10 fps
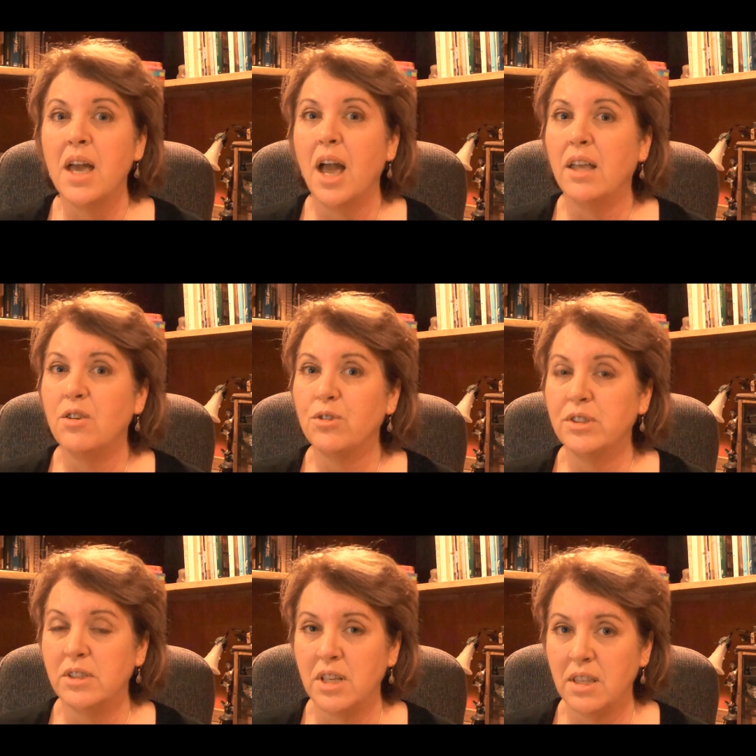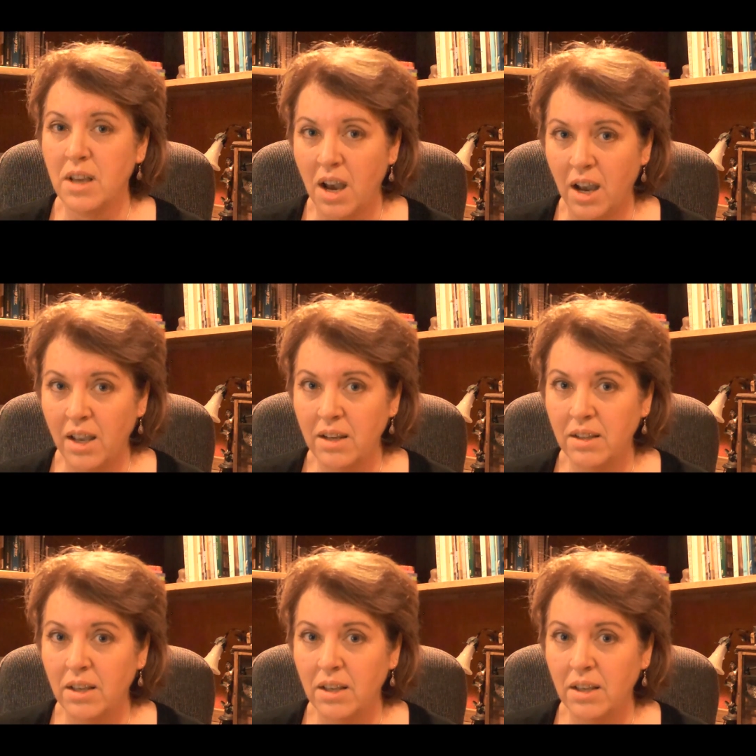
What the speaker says: and you'll see the guide.